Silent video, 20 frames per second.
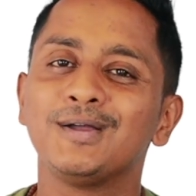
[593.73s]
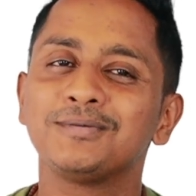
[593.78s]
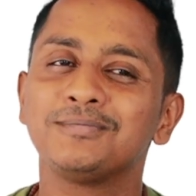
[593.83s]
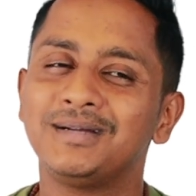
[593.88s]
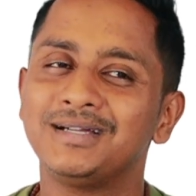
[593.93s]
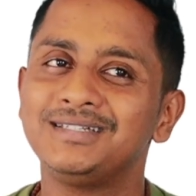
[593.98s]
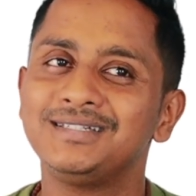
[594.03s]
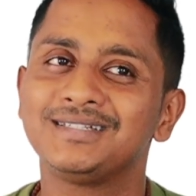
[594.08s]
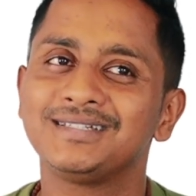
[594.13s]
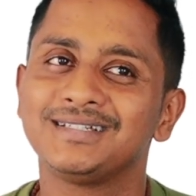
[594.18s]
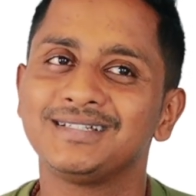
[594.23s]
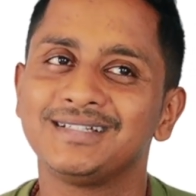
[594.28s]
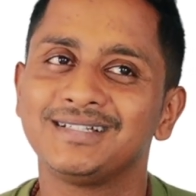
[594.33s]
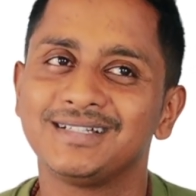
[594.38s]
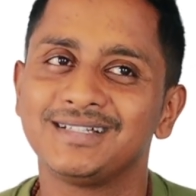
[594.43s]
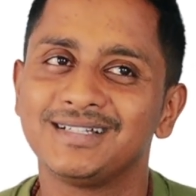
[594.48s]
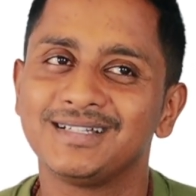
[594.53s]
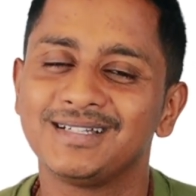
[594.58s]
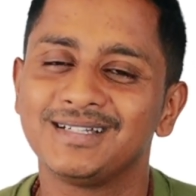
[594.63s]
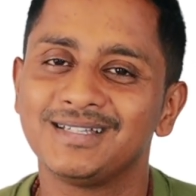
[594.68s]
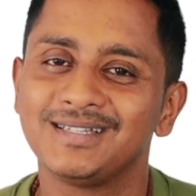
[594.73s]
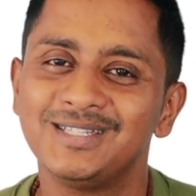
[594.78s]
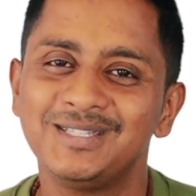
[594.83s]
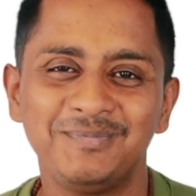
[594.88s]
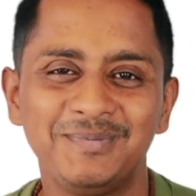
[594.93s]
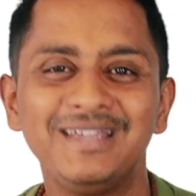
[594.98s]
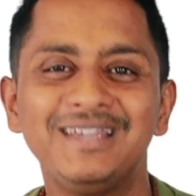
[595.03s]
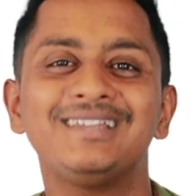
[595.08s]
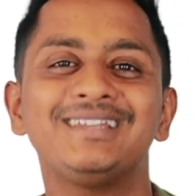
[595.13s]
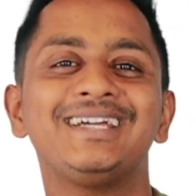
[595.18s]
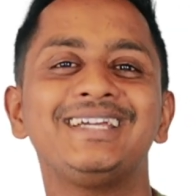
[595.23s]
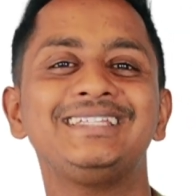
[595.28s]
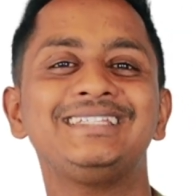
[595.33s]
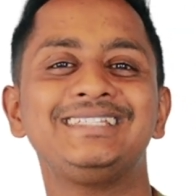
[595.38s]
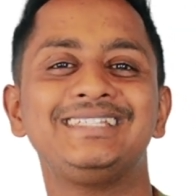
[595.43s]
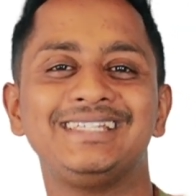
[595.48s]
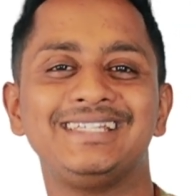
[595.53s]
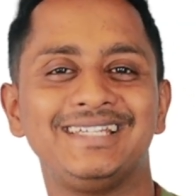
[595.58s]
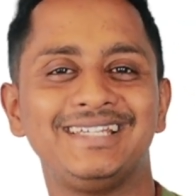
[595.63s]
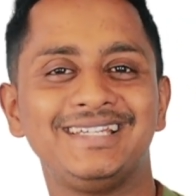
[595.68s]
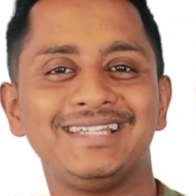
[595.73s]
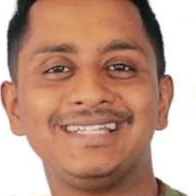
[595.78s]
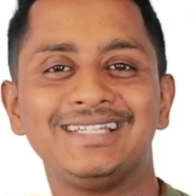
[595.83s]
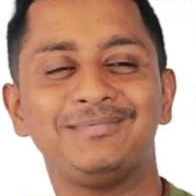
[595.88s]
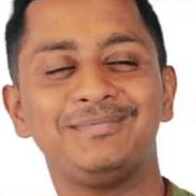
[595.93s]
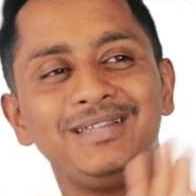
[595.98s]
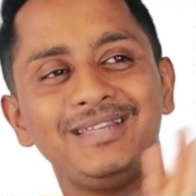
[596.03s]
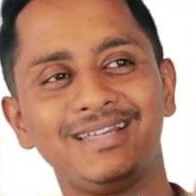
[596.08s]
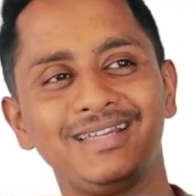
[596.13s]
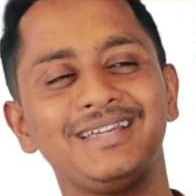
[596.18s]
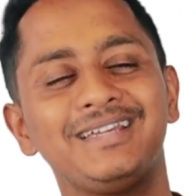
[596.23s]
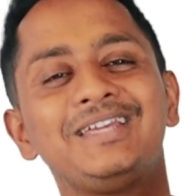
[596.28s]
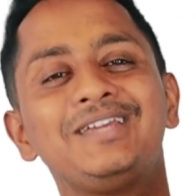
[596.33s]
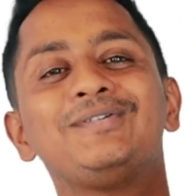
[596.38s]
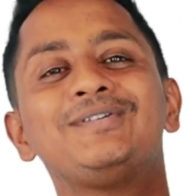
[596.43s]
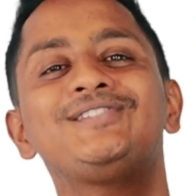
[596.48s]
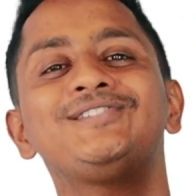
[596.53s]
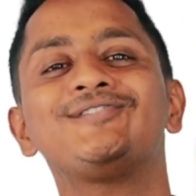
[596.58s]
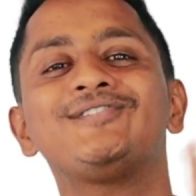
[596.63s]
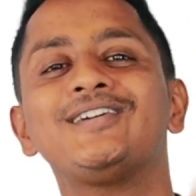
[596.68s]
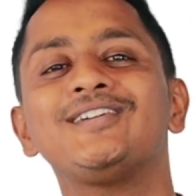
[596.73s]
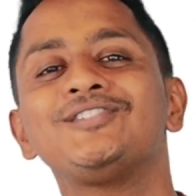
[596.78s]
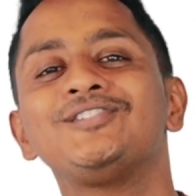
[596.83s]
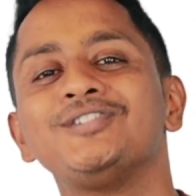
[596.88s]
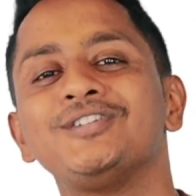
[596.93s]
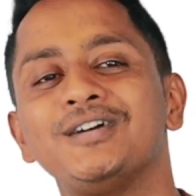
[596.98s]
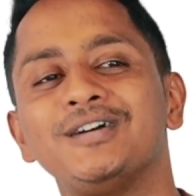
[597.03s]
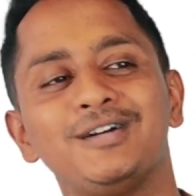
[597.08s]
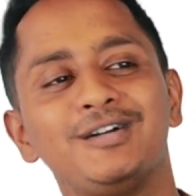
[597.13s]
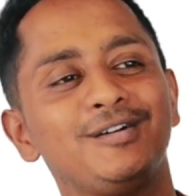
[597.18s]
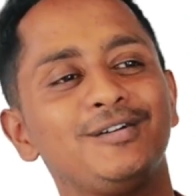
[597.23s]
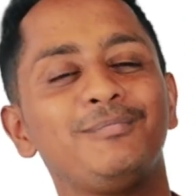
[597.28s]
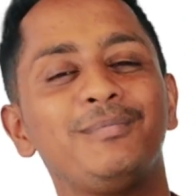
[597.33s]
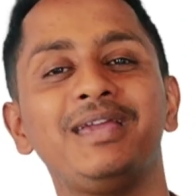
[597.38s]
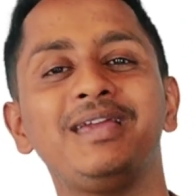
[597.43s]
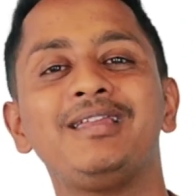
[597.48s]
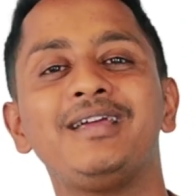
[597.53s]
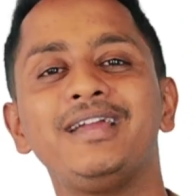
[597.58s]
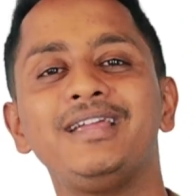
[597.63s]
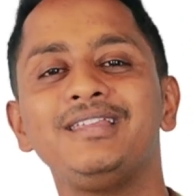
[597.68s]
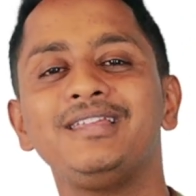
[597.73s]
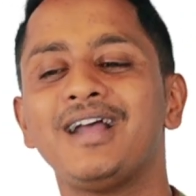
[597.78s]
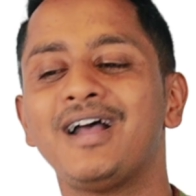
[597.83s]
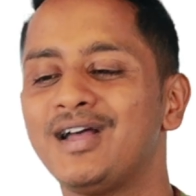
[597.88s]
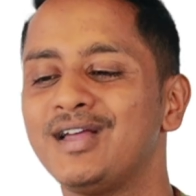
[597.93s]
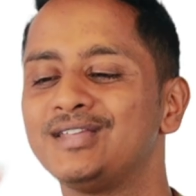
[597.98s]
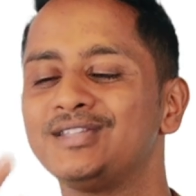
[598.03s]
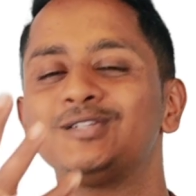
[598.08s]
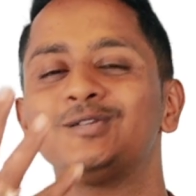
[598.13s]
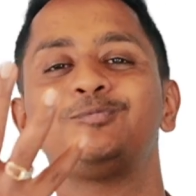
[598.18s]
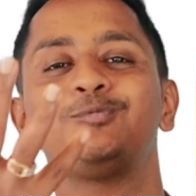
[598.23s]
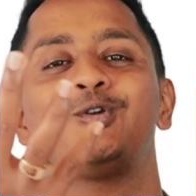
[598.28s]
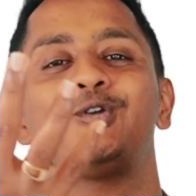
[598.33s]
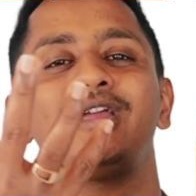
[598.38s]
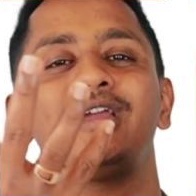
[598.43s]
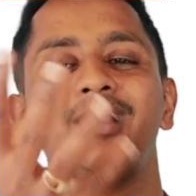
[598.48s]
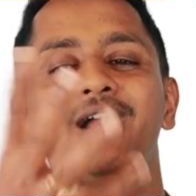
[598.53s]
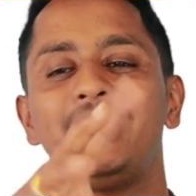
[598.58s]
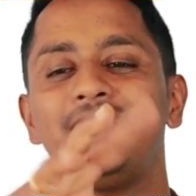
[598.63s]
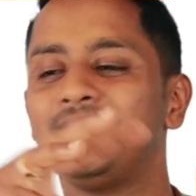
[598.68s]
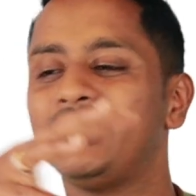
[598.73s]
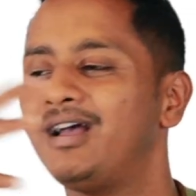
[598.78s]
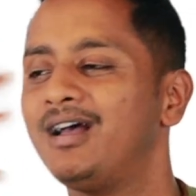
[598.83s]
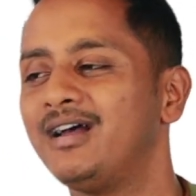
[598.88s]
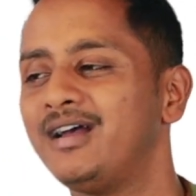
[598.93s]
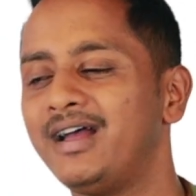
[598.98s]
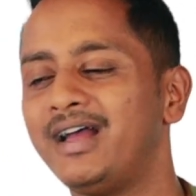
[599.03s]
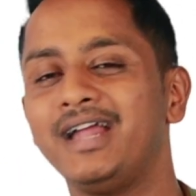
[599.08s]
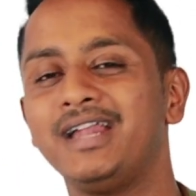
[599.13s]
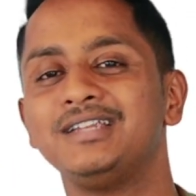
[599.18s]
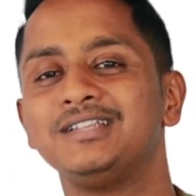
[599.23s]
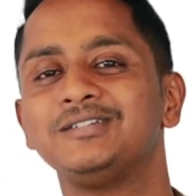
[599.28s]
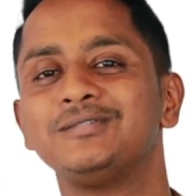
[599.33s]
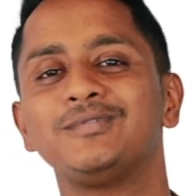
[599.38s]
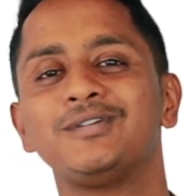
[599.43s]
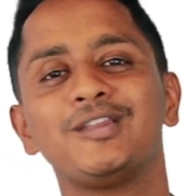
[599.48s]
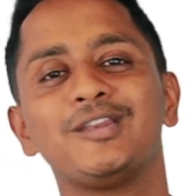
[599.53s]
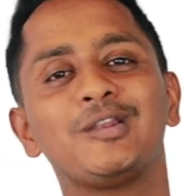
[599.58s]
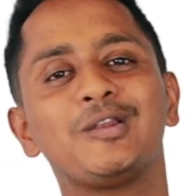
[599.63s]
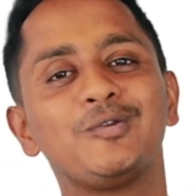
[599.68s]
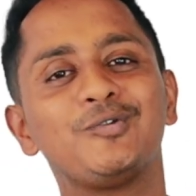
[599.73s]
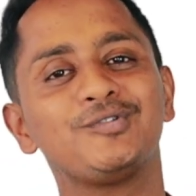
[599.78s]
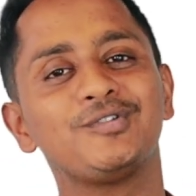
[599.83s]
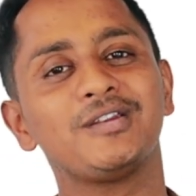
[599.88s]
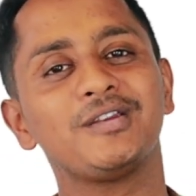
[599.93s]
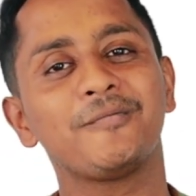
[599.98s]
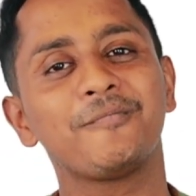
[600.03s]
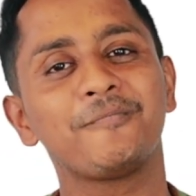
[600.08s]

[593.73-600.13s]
But Speak nicely, meaning give a structure, main idea, supporting idea and some conclusion.